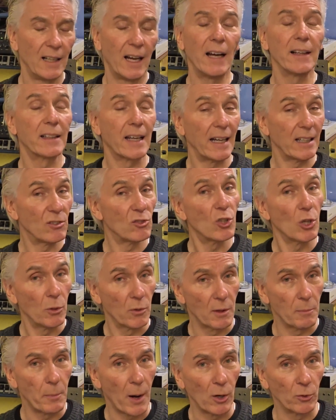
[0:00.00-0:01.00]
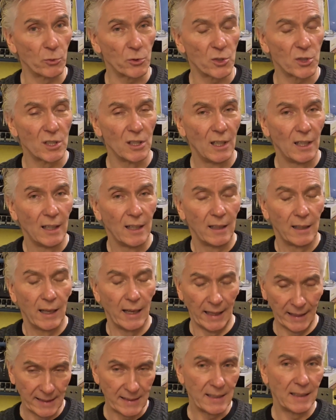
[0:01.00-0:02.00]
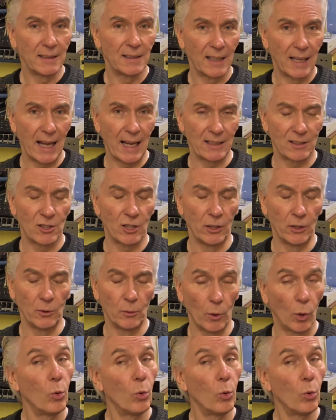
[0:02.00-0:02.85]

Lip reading: Okay, two of the bolts, easy to get to.